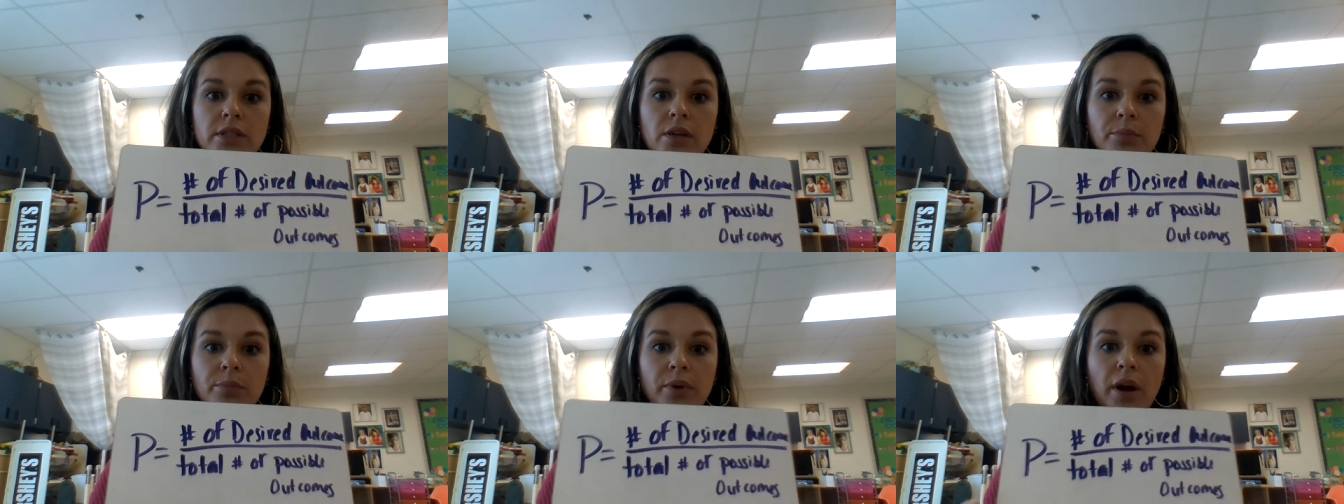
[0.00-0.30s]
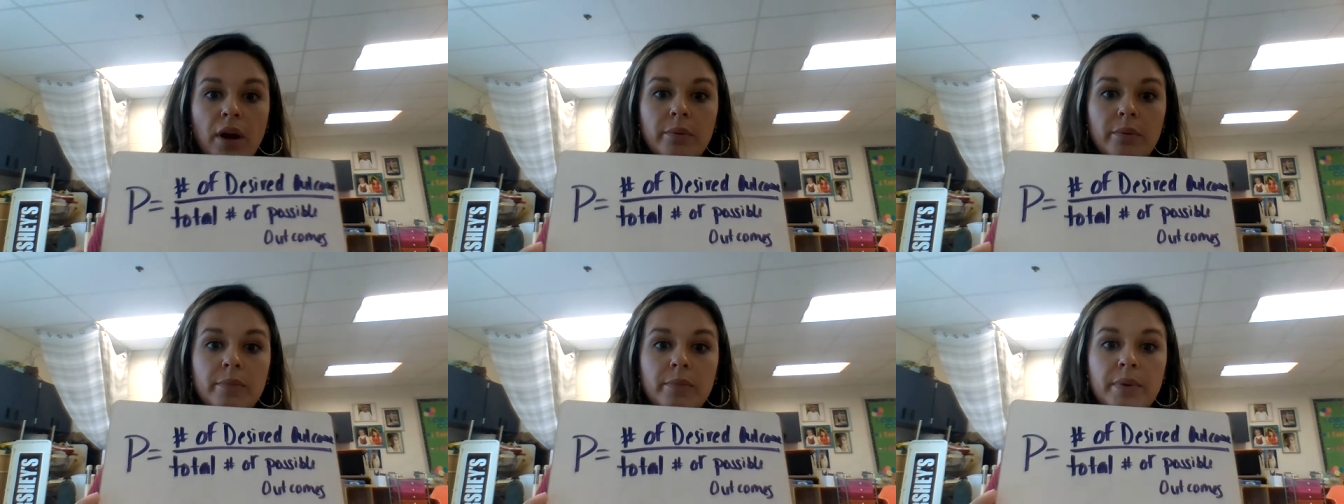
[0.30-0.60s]
So,
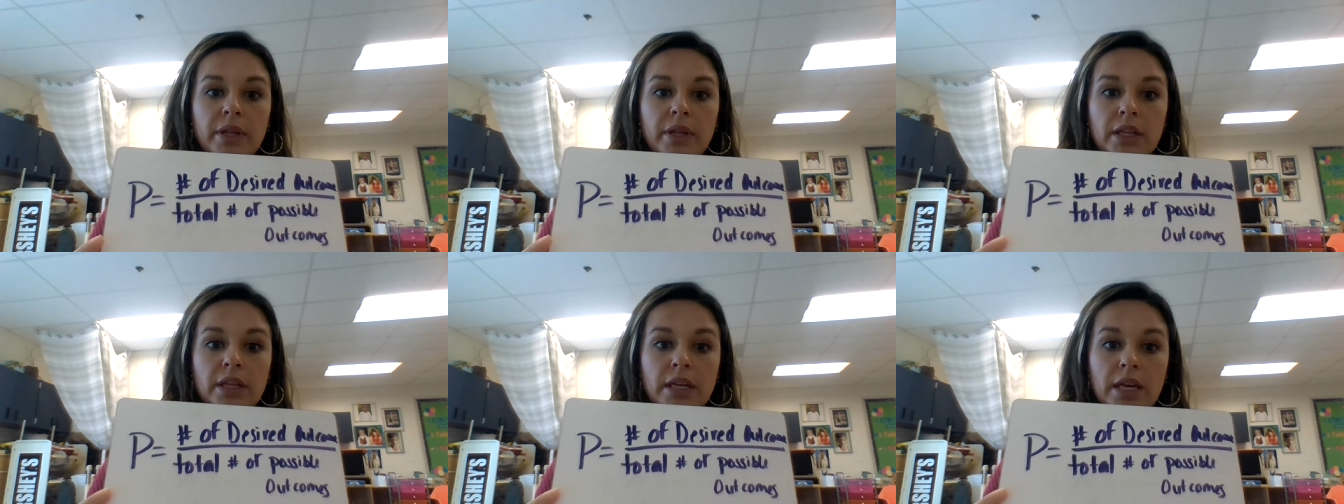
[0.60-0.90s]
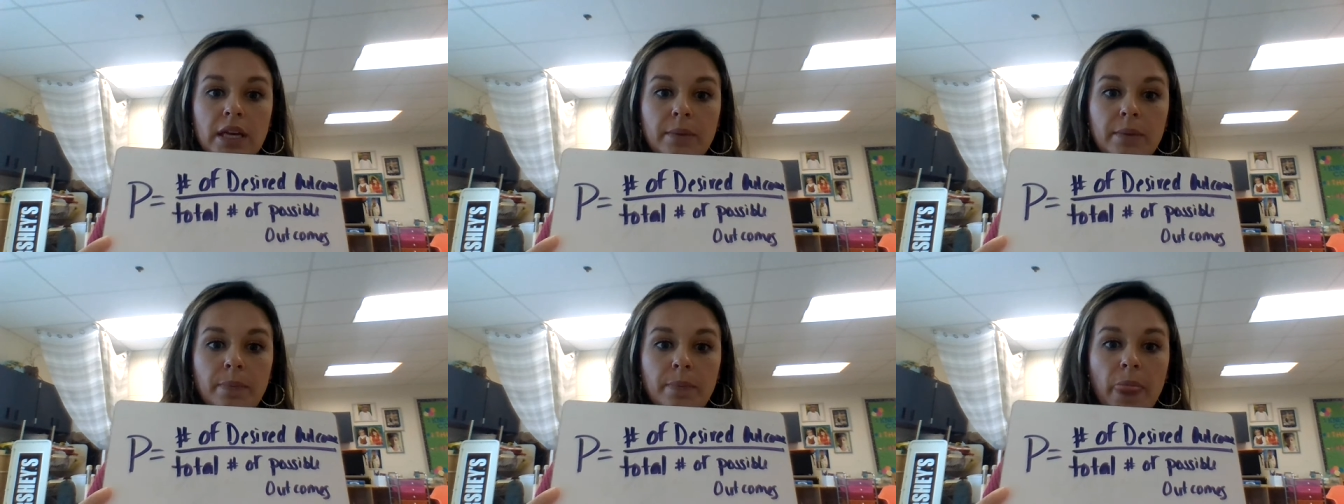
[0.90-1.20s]

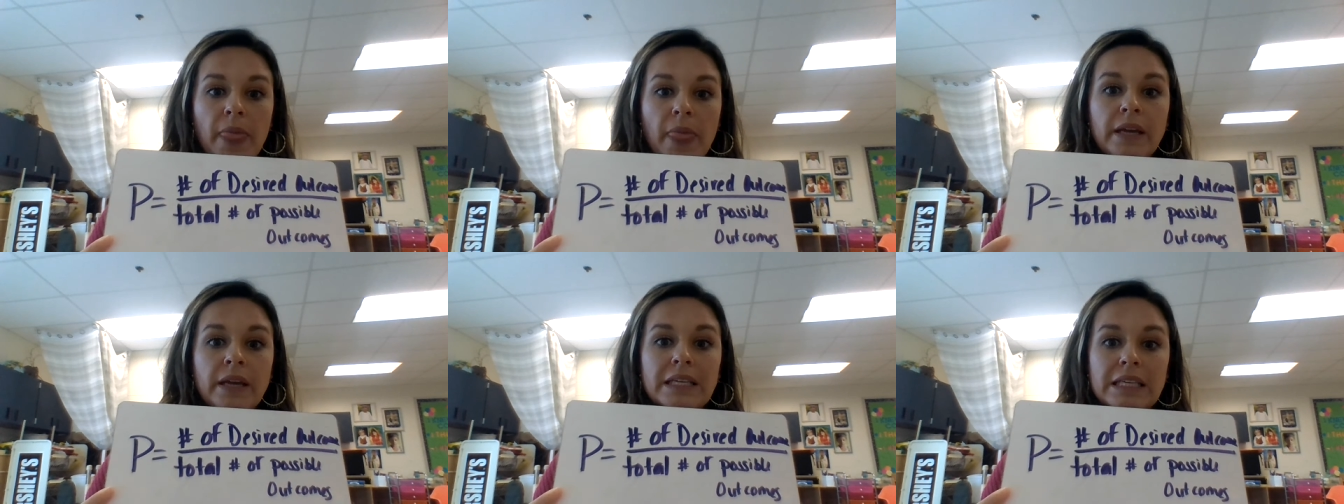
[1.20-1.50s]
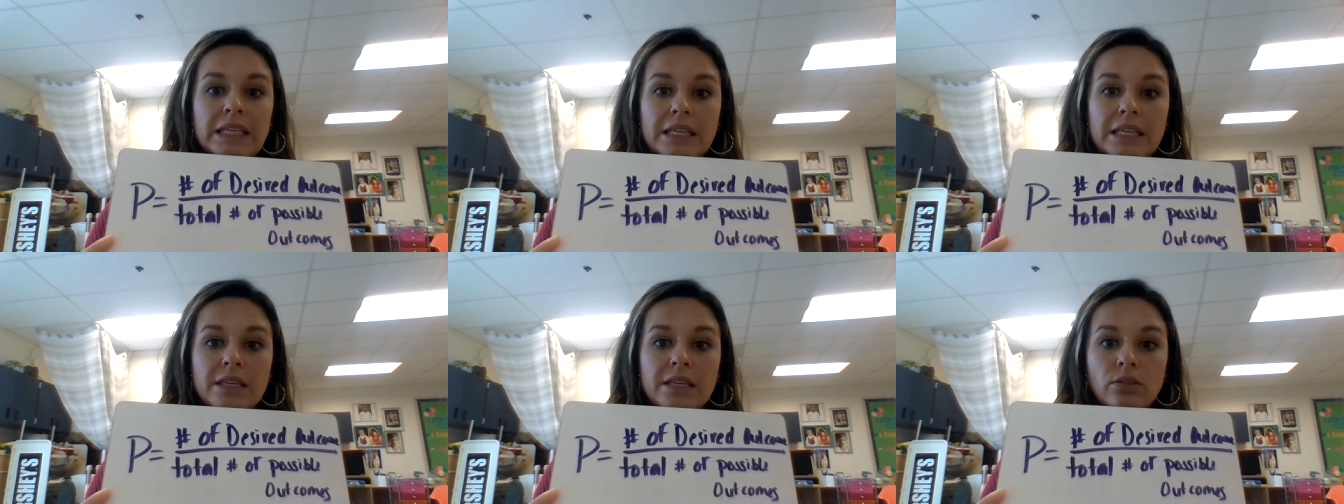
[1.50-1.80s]
probability
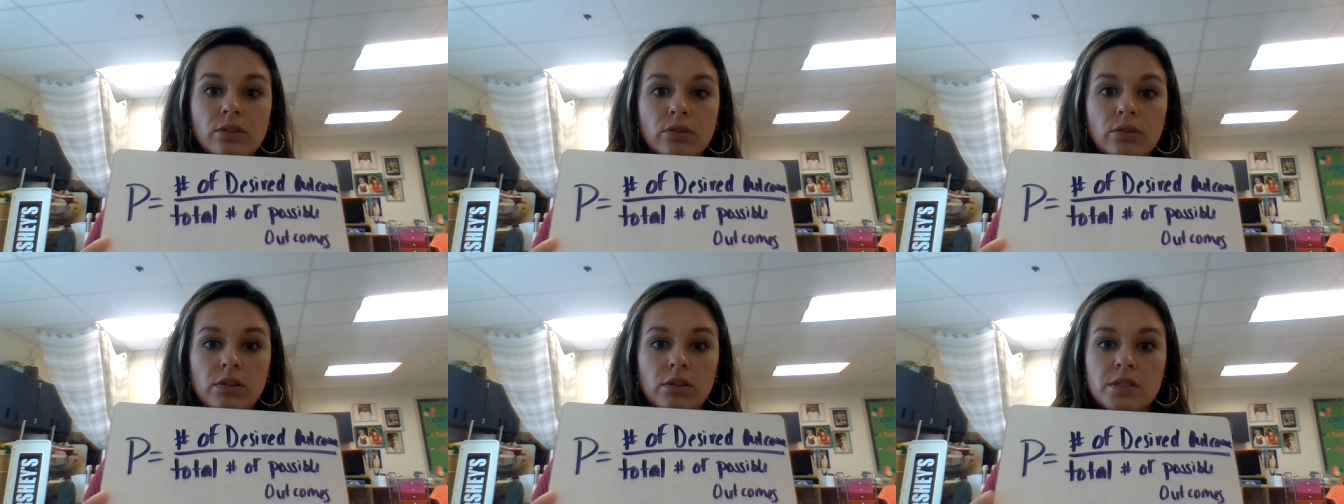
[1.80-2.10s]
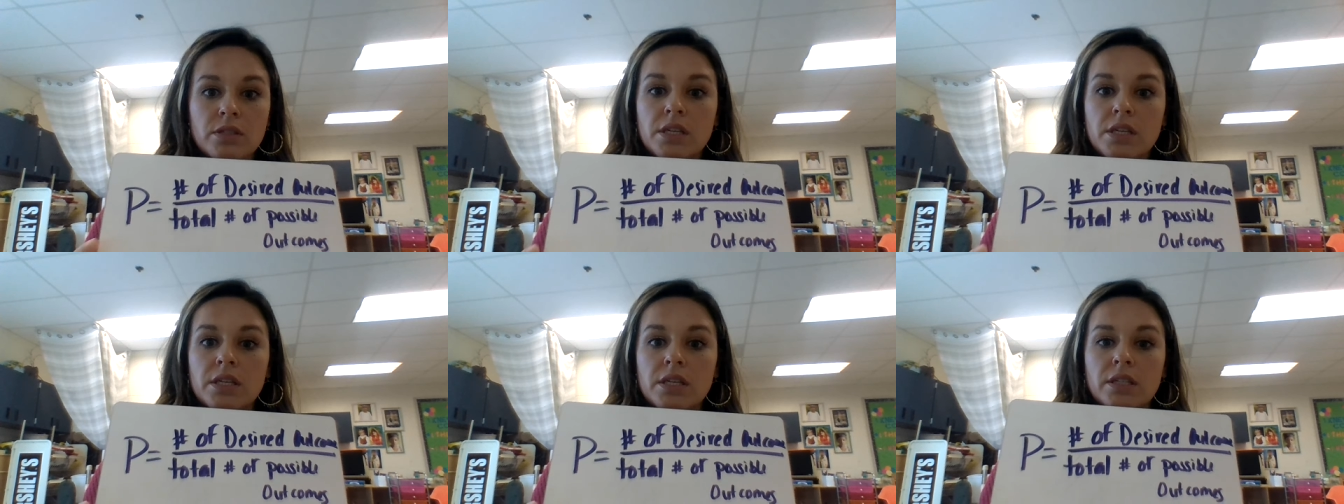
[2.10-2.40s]

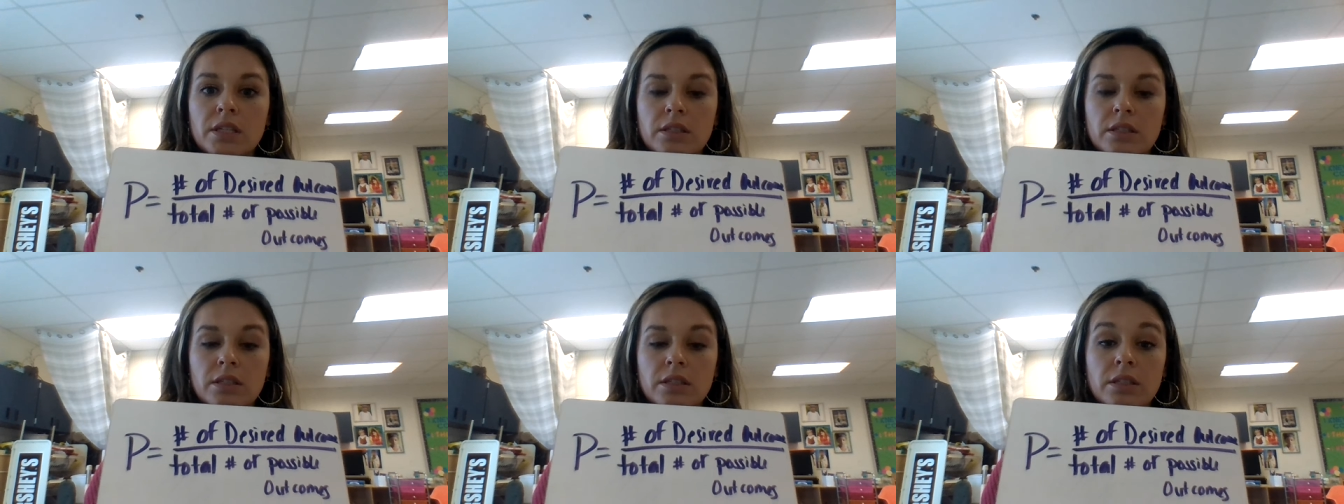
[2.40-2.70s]
equals the